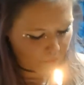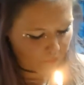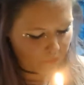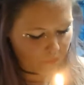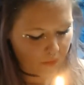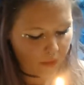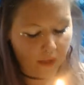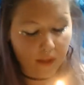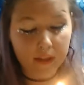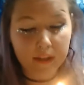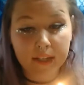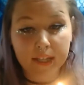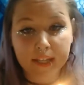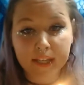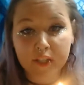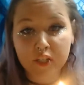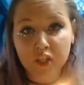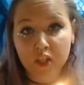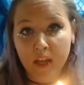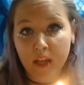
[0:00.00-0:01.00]
And
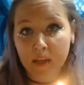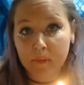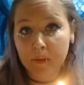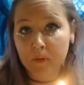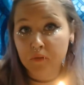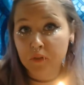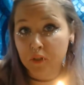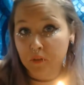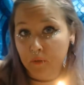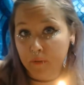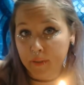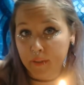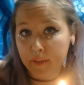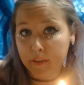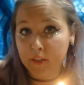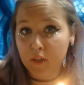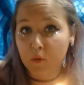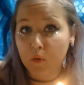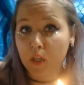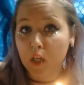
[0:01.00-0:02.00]
each time you do it,
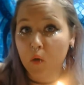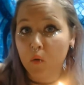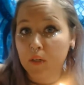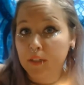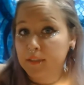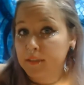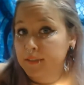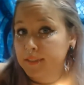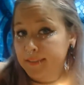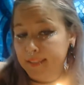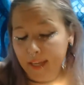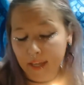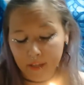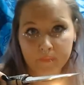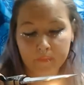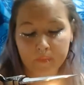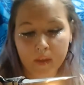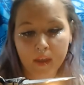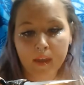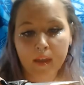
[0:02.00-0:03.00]
you're going to
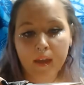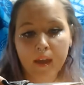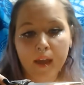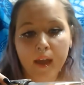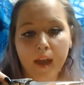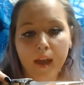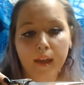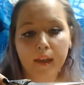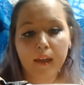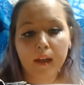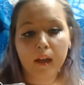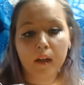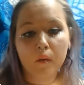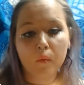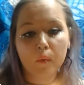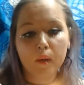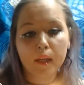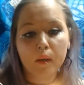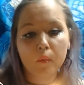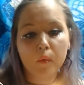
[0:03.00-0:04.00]
say, I cut
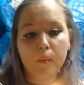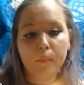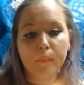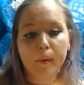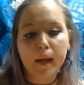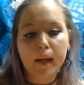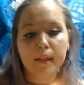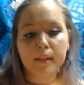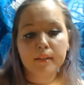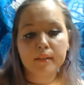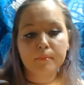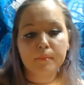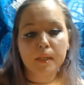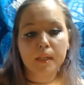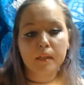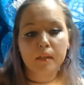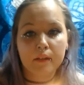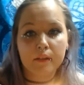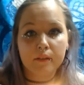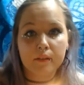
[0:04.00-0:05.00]
away what binds
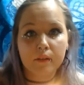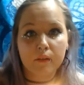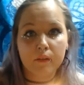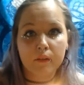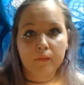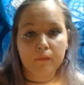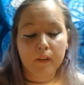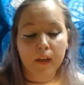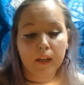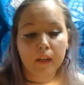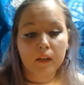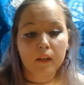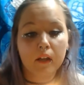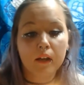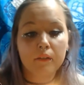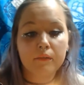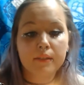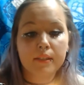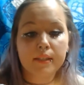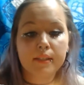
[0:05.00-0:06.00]
me so the fire
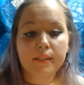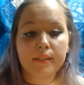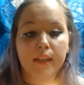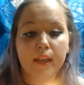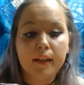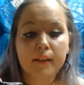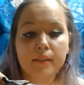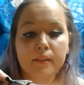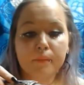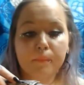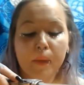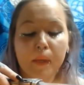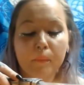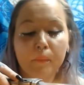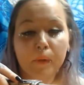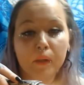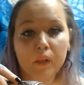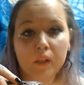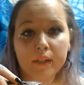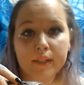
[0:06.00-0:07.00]
of success may
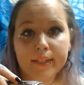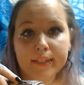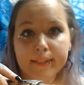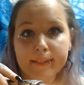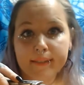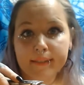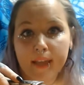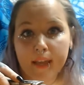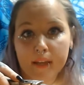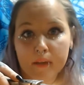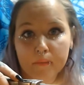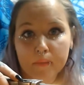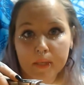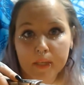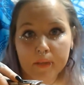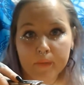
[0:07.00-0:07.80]
burn inside me.